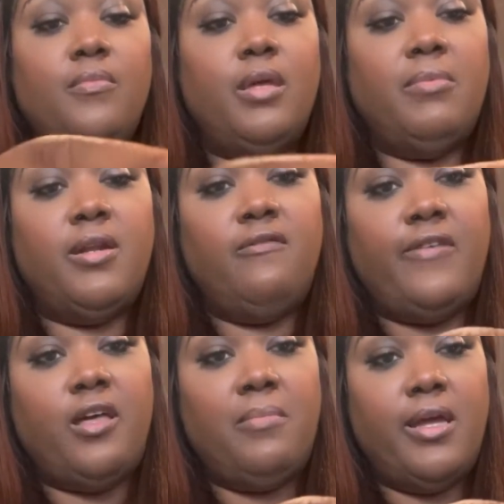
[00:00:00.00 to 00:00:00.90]
I'm gonna
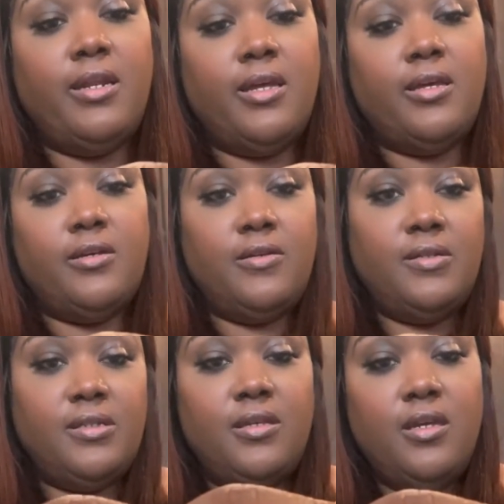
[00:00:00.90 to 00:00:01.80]
file my
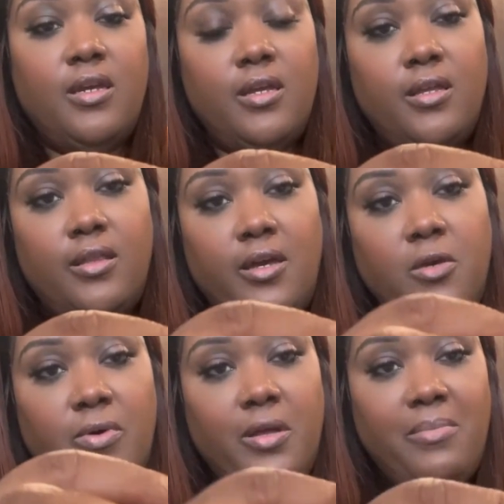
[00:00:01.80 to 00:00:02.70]
nails. Now
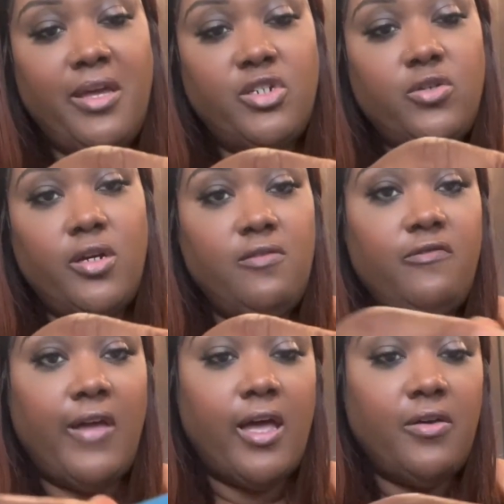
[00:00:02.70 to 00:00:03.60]
you wanna make sure you
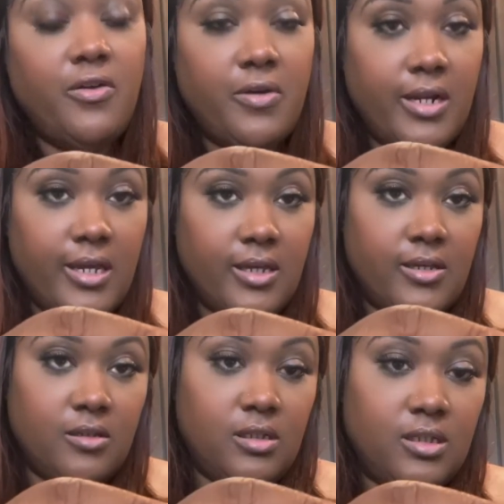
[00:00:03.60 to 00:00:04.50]
file your
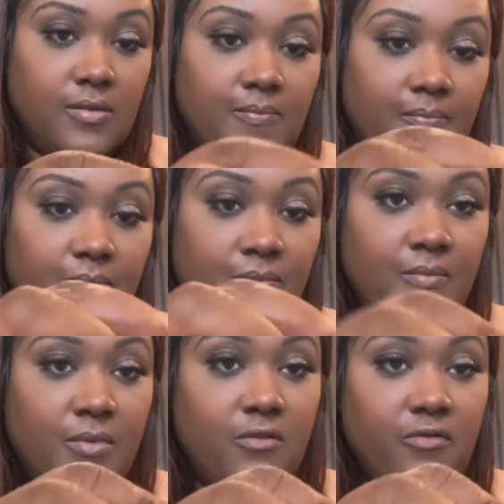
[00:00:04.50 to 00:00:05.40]
nails
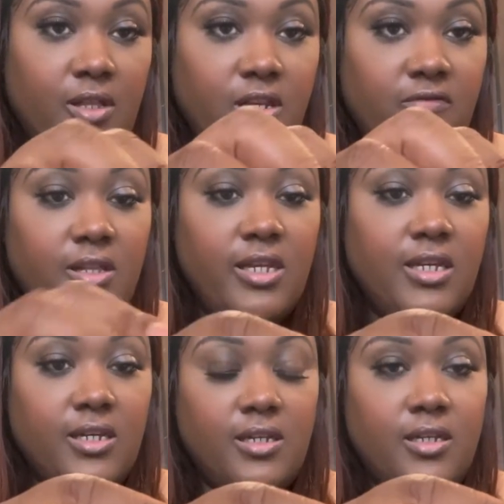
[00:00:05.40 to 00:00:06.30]
really, really
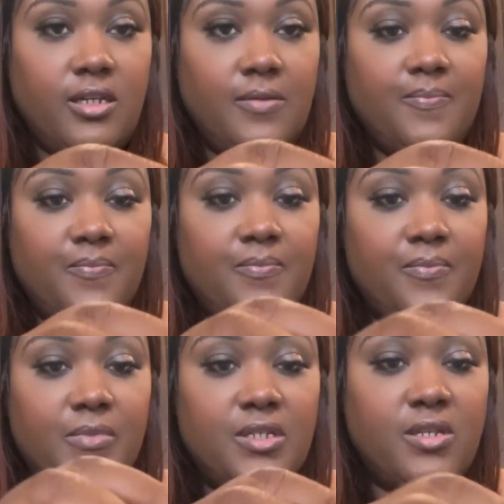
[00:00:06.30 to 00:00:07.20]
good.
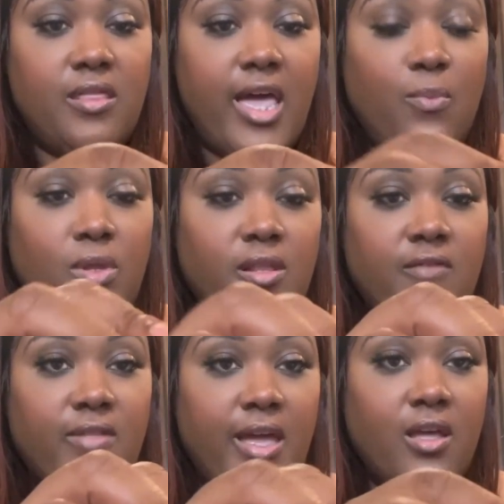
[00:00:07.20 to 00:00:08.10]
So that will
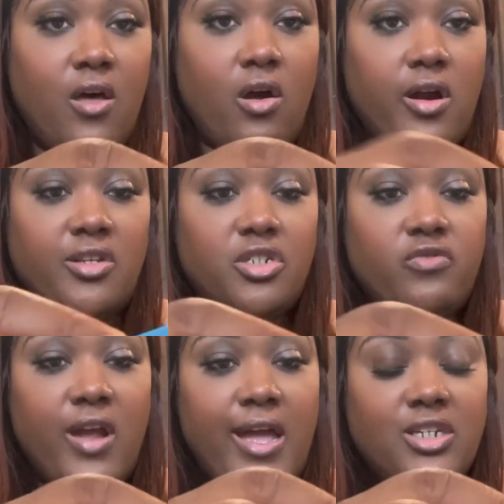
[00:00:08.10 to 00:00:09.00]
leave like a hard
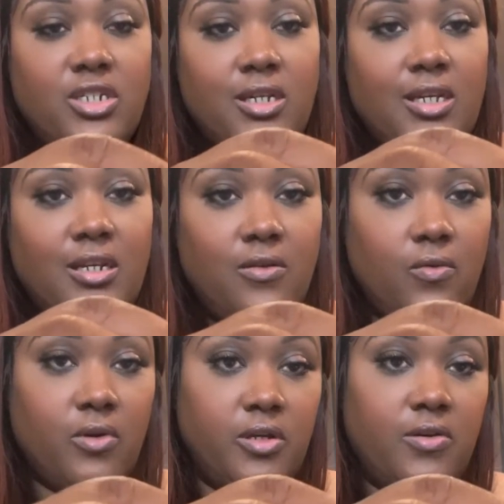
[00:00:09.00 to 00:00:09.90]
traction
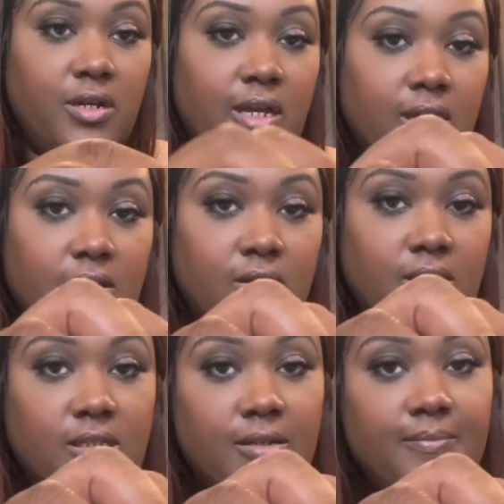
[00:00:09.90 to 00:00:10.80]
on your
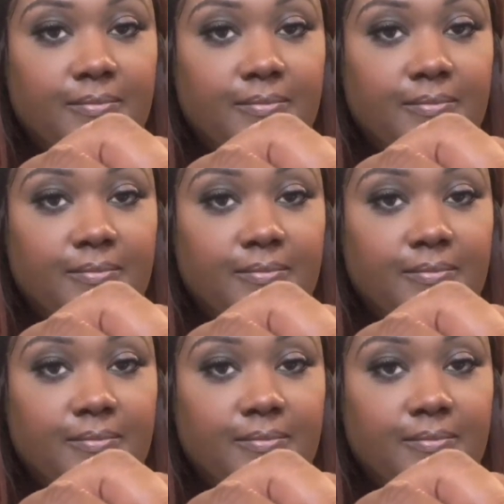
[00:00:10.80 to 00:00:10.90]
nails.